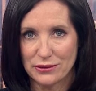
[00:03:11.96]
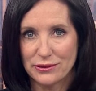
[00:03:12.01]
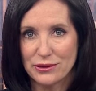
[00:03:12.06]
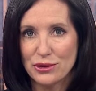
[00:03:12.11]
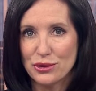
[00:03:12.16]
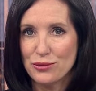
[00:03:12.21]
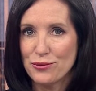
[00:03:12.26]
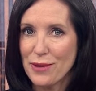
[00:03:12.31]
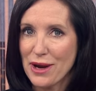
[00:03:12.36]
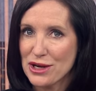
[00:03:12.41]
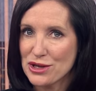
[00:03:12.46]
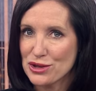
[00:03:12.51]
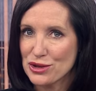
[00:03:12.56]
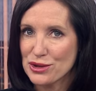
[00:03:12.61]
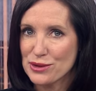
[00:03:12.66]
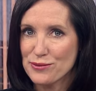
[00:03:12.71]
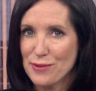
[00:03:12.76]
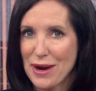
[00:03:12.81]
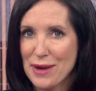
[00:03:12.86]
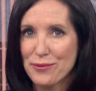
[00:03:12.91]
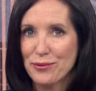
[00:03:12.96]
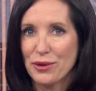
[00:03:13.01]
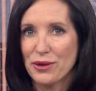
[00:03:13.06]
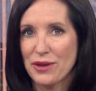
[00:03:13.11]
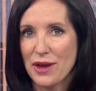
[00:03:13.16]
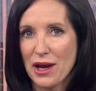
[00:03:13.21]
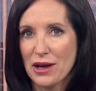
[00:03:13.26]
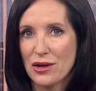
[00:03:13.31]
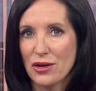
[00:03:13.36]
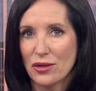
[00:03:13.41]
New measures might put
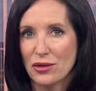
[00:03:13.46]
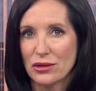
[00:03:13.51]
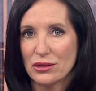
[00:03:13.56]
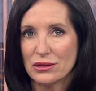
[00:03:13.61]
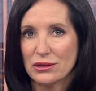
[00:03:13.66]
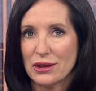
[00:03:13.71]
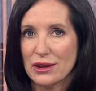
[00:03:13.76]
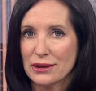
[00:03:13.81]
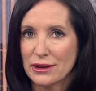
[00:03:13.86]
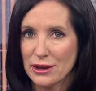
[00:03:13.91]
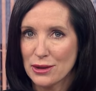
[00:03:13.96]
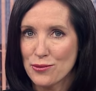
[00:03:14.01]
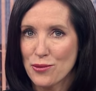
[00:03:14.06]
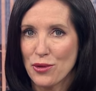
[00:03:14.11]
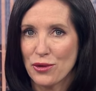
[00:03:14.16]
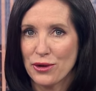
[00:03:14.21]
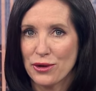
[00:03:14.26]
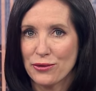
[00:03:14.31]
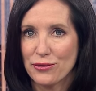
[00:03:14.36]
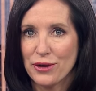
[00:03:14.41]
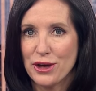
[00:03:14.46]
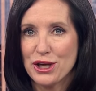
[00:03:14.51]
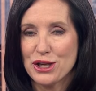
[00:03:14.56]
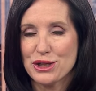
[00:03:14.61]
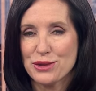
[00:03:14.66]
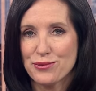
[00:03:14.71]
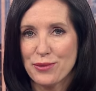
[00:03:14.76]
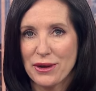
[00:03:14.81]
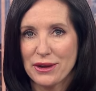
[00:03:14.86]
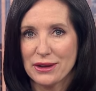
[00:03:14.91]
that goal a little more in
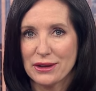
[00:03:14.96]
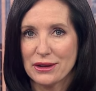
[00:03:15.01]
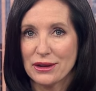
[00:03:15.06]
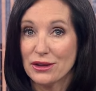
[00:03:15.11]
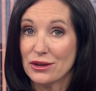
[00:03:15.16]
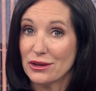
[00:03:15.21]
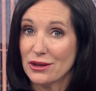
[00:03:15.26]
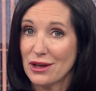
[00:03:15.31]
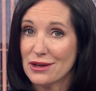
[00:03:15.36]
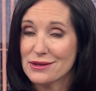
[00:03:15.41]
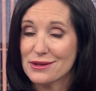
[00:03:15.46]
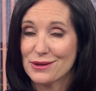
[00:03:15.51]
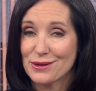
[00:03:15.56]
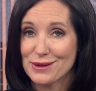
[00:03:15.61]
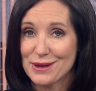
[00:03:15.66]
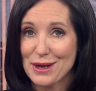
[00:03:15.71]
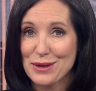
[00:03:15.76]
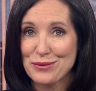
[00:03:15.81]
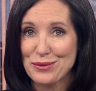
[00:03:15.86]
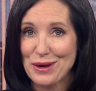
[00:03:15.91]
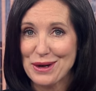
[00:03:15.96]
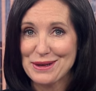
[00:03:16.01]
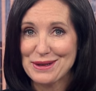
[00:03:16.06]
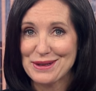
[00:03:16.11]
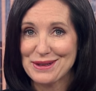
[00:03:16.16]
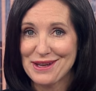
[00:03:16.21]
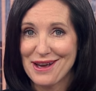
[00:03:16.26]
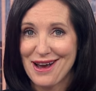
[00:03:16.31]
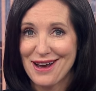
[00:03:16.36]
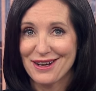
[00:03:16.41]
reach, but could also send
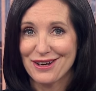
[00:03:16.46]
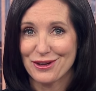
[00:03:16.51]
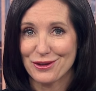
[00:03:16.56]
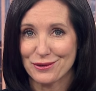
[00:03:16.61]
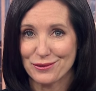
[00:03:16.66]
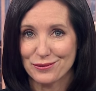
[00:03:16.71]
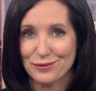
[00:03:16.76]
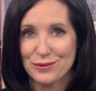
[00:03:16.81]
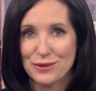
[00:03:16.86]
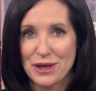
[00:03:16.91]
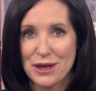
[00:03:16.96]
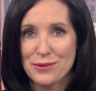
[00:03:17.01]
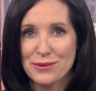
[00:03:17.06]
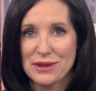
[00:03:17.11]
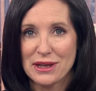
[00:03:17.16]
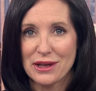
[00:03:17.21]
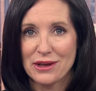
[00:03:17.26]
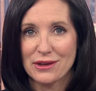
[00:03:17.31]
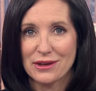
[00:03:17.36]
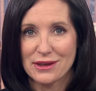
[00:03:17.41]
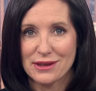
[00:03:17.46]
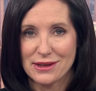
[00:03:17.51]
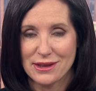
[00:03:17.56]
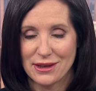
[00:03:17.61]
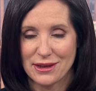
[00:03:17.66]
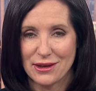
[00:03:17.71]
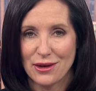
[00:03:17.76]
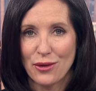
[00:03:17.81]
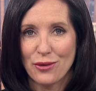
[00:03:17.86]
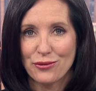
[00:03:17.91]
prices higher. James Laird is
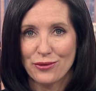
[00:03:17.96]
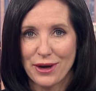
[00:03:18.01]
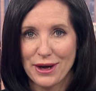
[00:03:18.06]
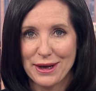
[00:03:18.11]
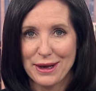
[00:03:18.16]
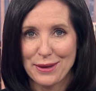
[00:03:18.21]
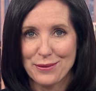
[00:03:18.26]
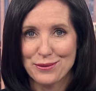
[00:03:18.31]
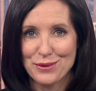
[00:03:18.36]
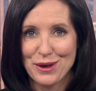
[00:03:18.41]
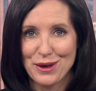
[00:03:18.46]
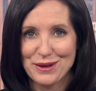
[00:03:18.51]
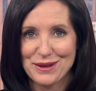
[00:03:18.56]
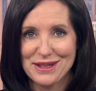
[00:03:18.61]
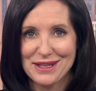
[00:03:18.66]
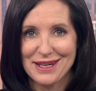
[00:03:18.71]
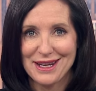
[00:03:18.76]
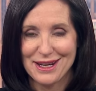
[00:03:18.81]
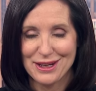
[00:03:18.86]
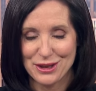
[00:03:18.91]
CEO of Ratehub.ca.